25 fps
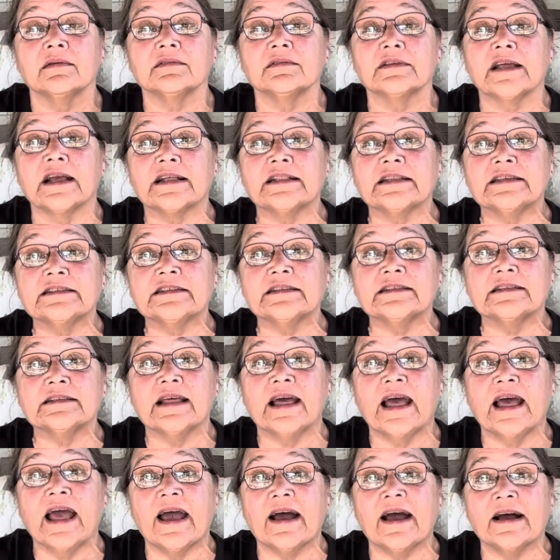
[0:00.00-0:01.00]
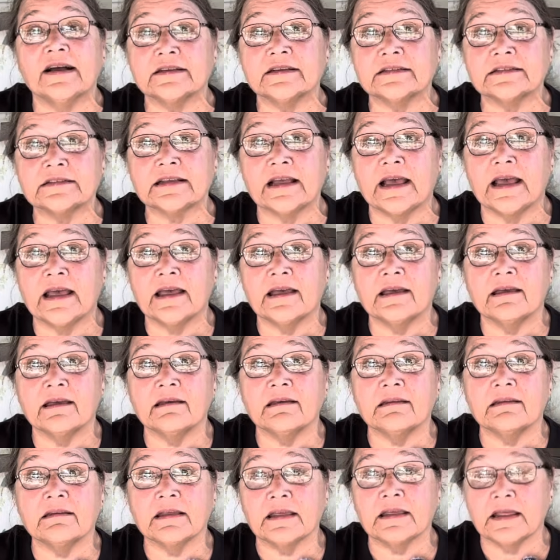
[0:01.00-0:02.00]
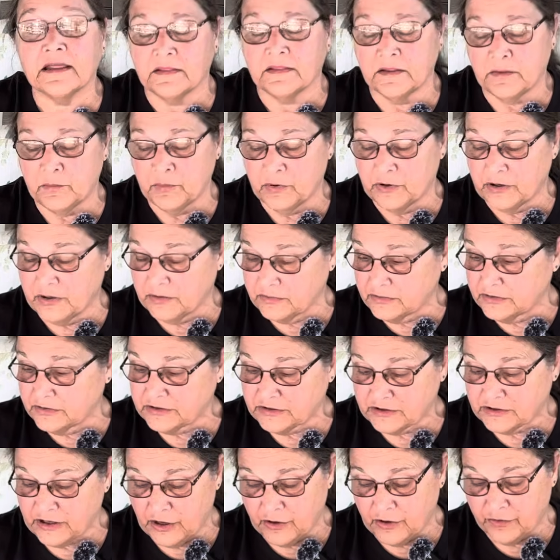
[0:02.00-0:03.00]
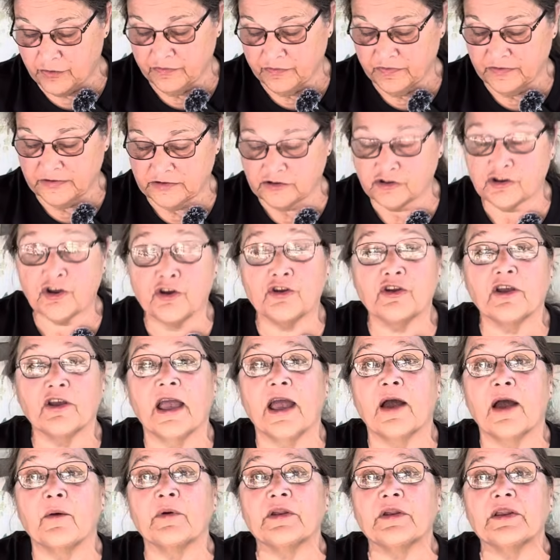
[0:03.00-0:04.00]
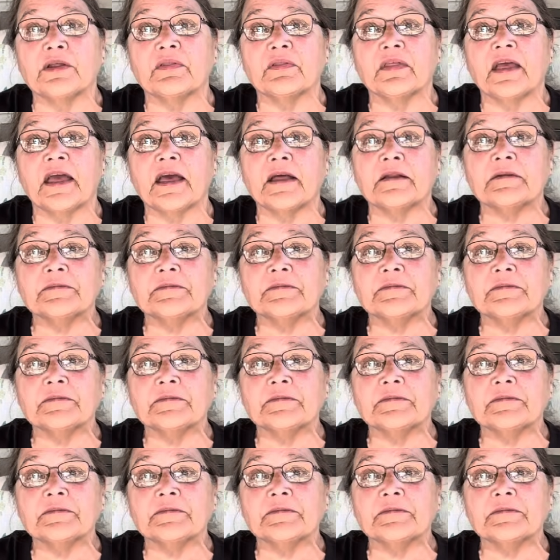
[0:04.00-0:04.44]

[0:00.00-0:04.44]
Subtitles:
take these in the house and get them put on the stove and show you how we do that.